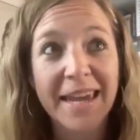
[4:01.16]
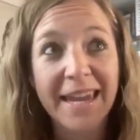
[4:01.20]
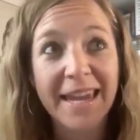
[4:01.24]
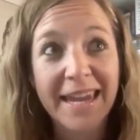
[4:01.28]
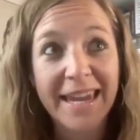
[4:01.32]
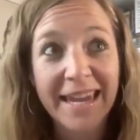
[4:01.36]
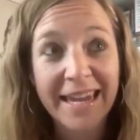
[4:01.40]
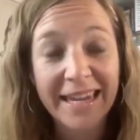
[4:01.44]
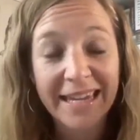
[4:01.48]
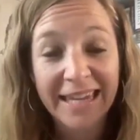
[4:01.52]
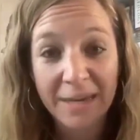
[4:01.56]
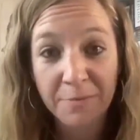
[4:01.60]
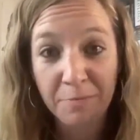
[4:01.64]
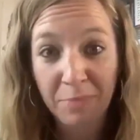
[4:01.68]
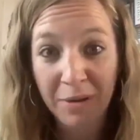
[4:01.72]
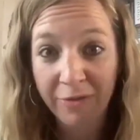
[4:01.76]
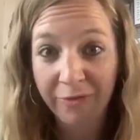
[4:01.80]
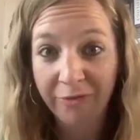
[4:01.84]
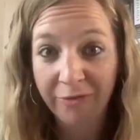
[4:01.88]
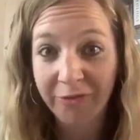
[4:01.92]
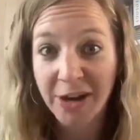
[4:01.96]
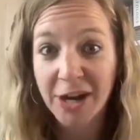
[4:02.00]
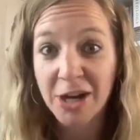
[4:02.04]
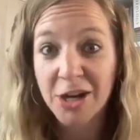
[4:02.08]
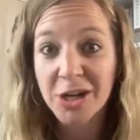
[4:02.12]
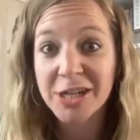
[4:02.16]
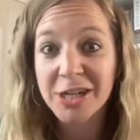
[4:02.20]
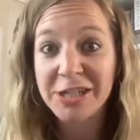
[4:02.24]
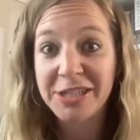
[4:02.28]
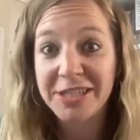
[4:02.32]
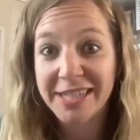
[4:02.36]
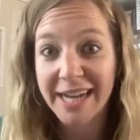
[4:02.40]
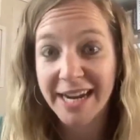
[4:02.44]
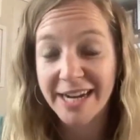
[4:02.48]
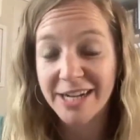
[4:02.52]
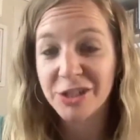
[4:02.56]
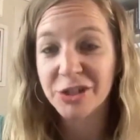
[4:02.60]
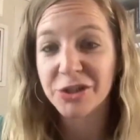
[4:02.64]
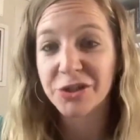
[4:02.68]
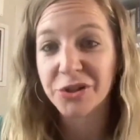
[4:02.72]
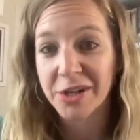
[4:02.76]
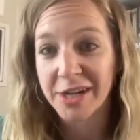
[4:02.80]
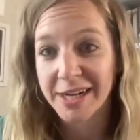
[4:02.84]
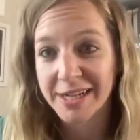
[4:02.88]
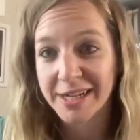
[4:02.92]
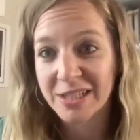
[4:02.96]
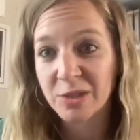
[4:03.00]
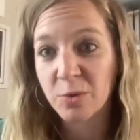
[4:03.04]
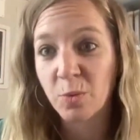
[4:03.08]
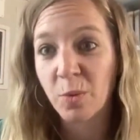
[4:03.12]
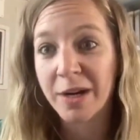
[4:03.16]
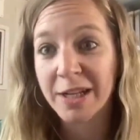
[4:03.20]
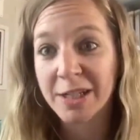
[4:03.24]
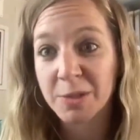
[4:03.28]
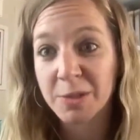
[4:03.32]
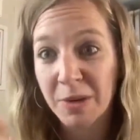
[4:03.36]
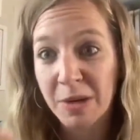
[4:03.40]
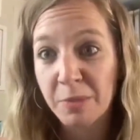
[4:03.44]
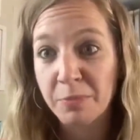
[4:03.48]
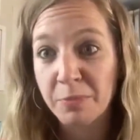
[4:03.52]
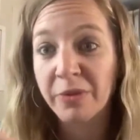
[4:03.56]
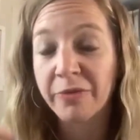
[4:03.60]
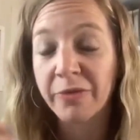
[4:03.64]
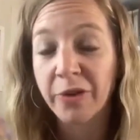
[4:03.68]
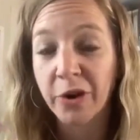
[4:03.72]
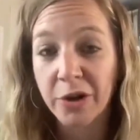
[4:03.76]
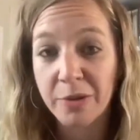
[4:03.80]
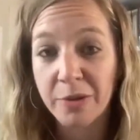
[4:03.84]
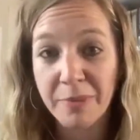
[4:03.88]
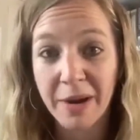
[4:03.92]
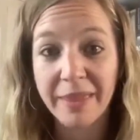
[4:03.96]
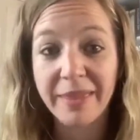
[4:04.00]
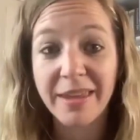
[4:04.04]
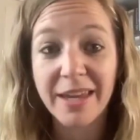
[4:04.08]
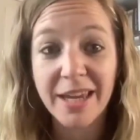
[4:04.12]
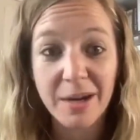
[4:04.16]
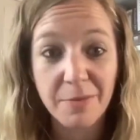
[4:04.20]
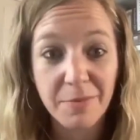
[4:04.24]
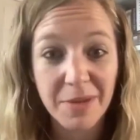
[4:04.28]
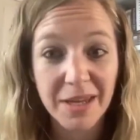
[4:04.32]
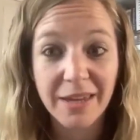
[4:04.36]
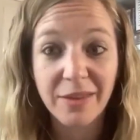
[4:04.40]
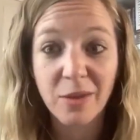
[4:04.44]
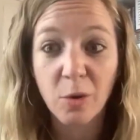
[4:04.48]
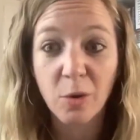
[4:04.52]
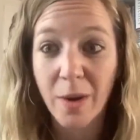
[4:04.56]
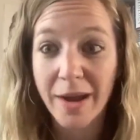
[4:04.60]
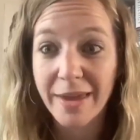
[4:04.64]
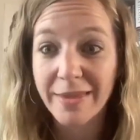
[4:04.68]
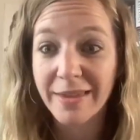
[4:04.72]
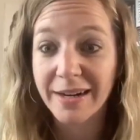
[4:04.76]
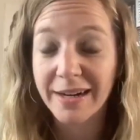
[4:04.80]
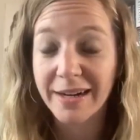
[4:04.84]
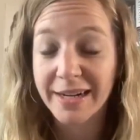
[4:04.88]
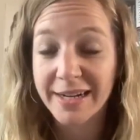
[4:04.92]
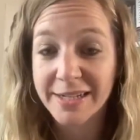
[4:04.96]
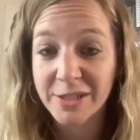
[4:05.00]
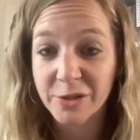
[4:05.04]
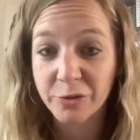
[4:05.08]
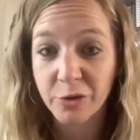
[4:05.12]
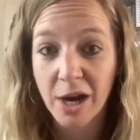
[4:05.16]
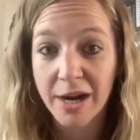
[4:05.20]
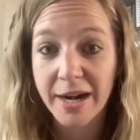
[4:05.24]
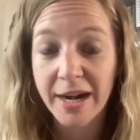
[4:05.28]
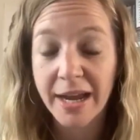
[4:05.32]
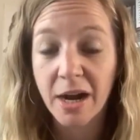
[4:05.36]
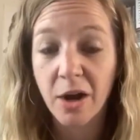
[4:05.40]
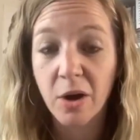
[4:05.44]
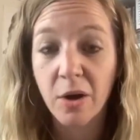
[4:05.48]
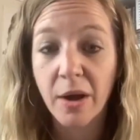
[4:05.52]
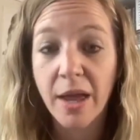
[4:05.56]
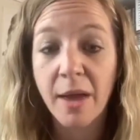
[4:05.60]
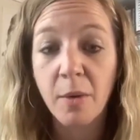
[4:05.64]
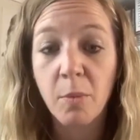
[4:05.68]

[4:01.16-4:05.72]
it, it can be very dangerous when it's being perverted by the enemy in the way that it is right now.